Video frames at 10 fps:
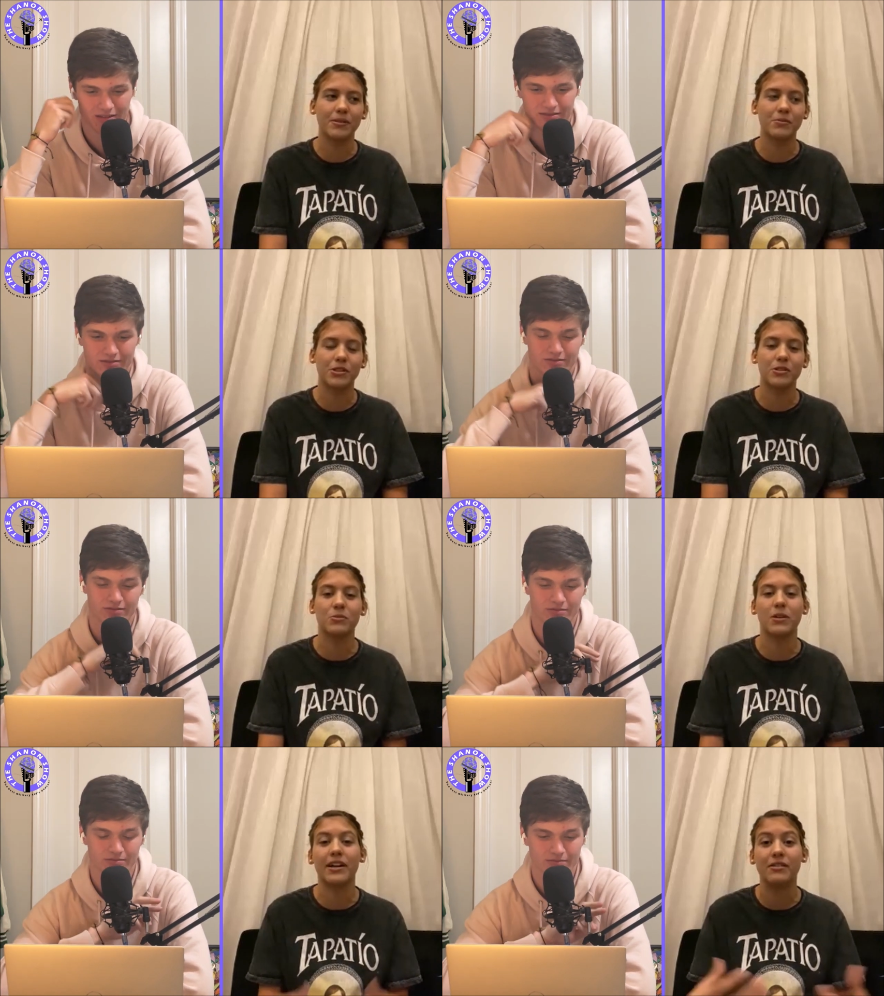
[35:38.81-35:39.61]
Speaker 1: which is
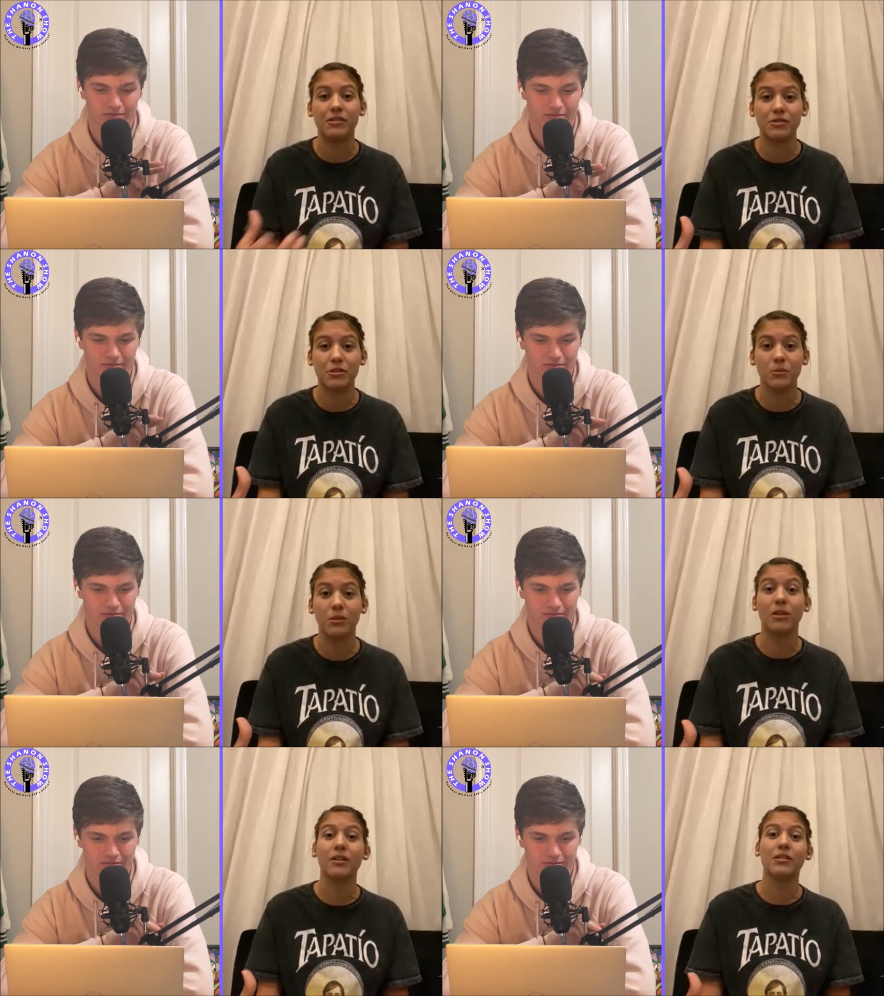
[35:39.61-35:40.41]

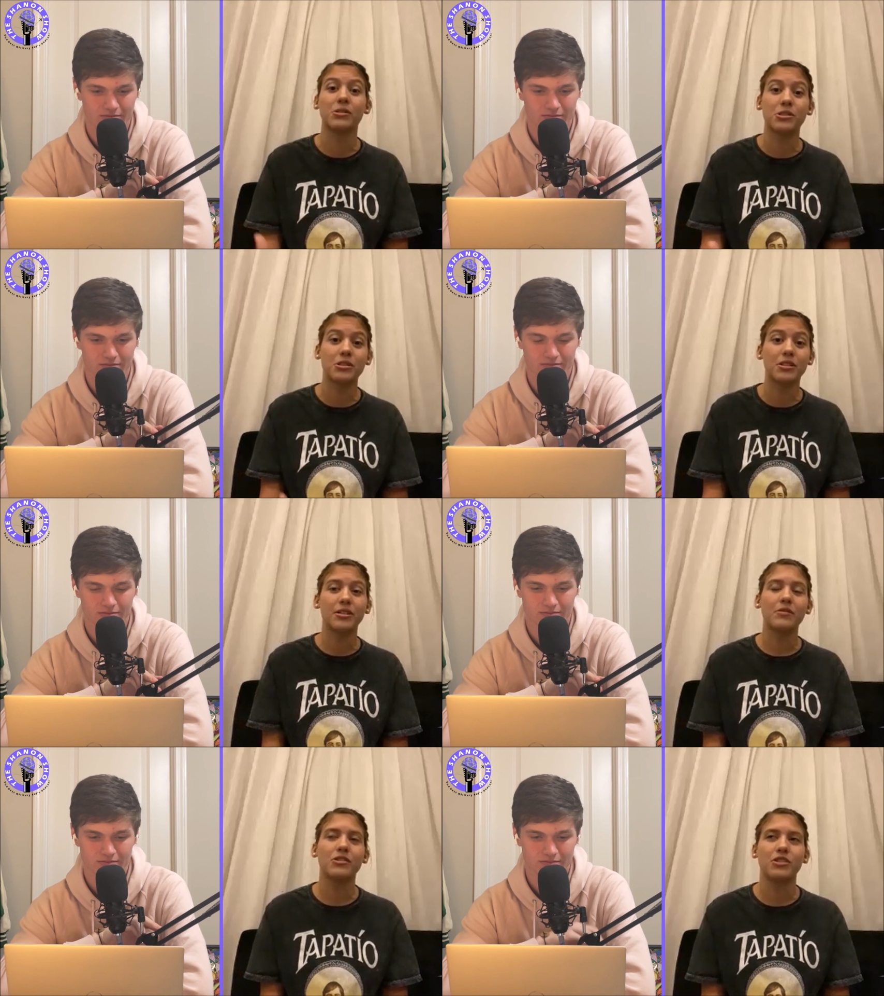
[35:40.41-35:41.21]
large
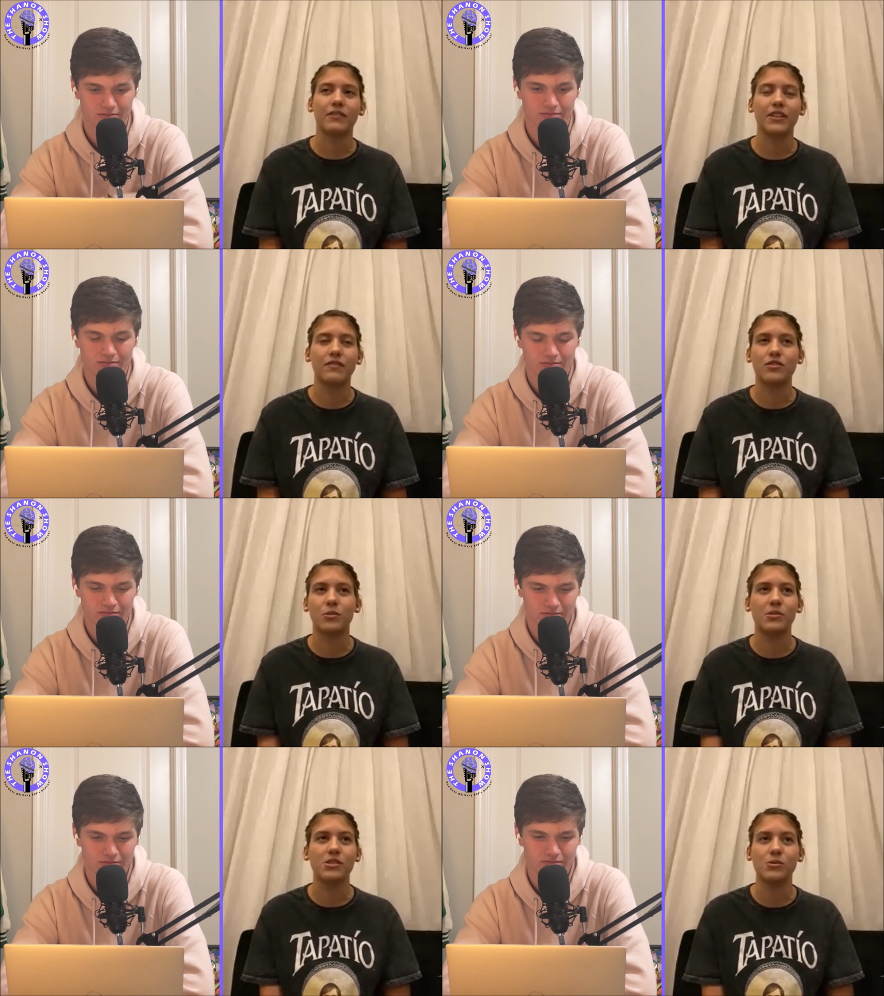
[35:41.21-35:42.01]
because you have to have so
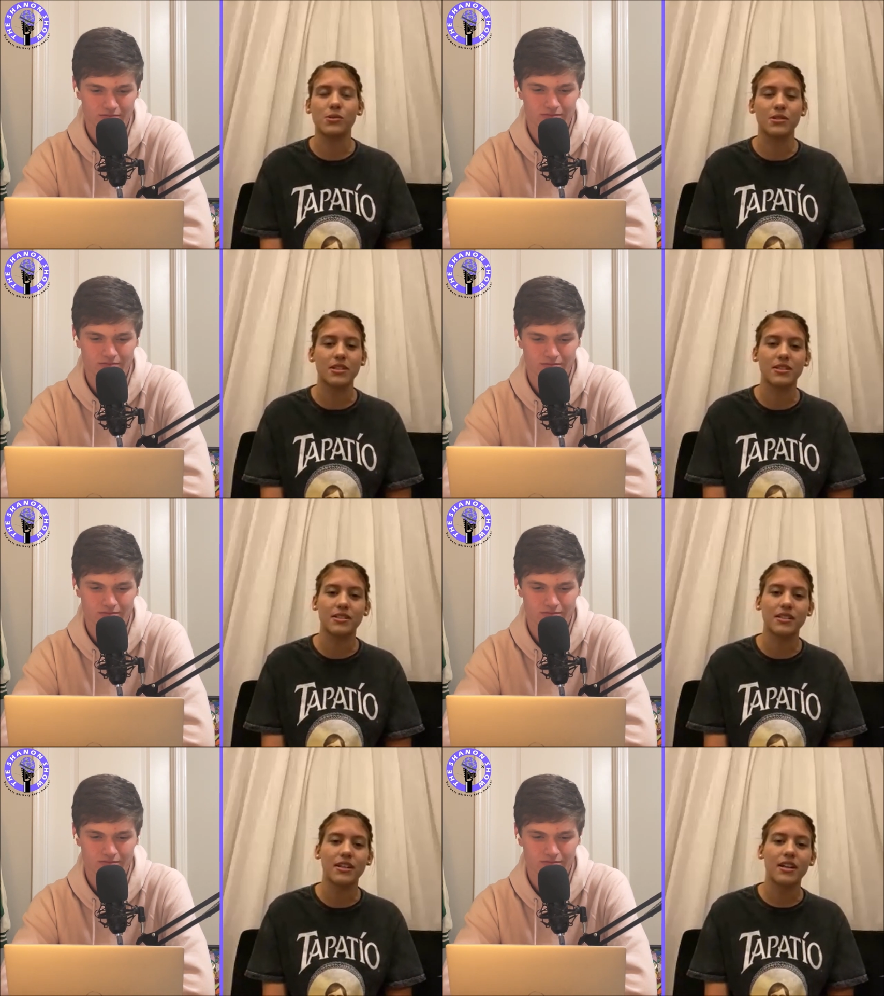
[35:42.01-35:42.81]
many sources.
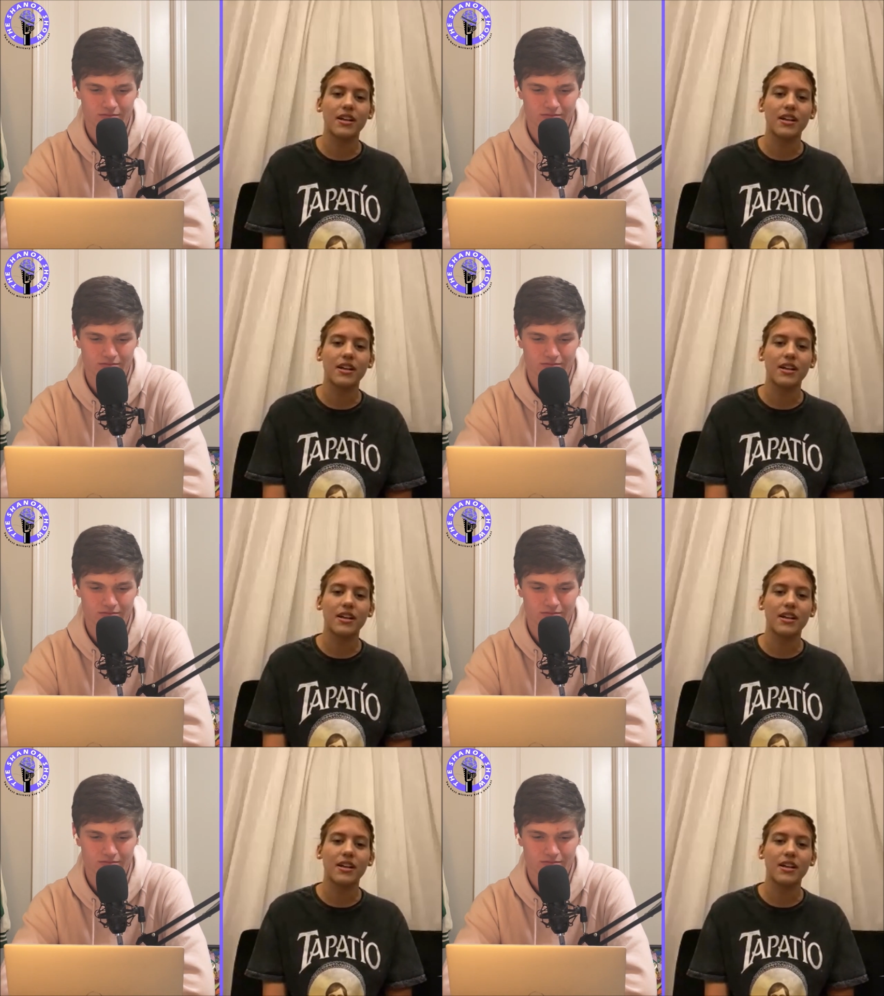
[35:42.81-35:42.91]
